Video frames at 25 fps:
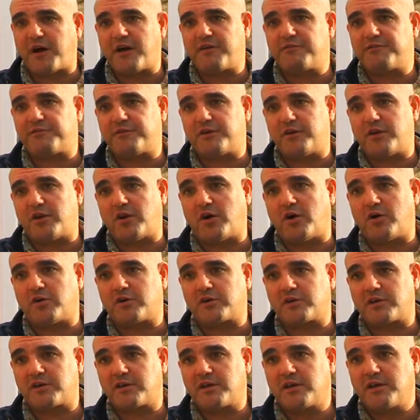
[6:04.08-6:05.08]
5 foot
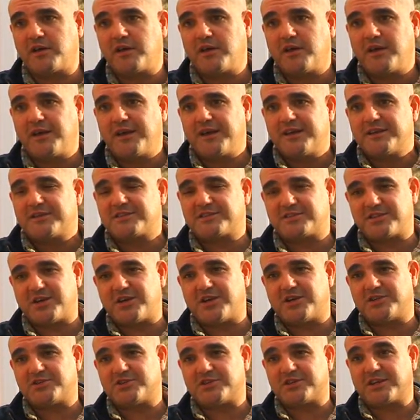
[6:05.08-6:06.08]
long
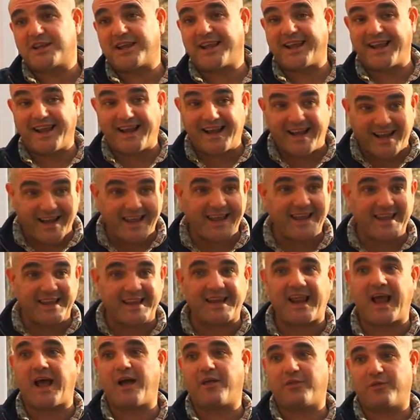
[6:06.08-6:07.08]
sturgeon
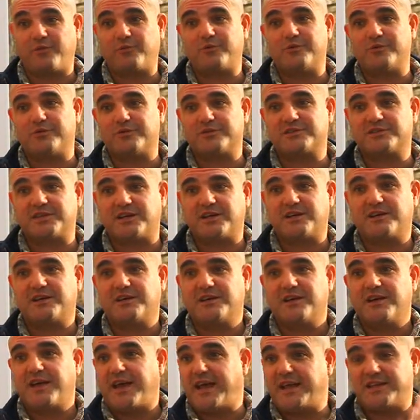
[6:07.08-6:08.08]
clean out the water.
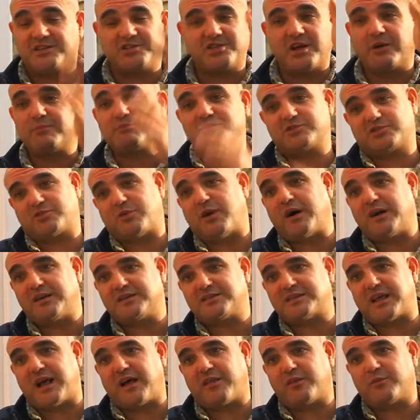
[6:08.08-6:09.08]
It jumped
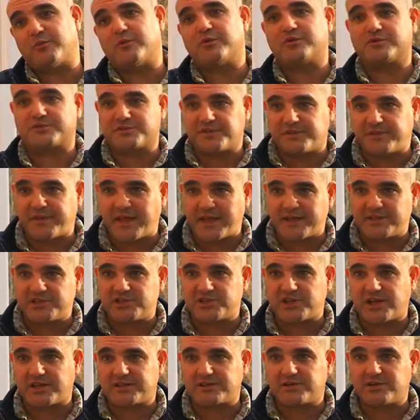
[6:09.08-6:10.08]
twice out the water and then
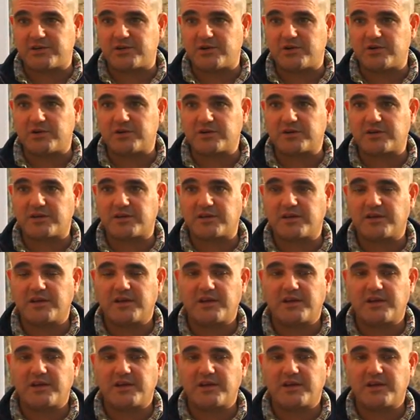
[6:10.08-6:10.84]
shed the hook.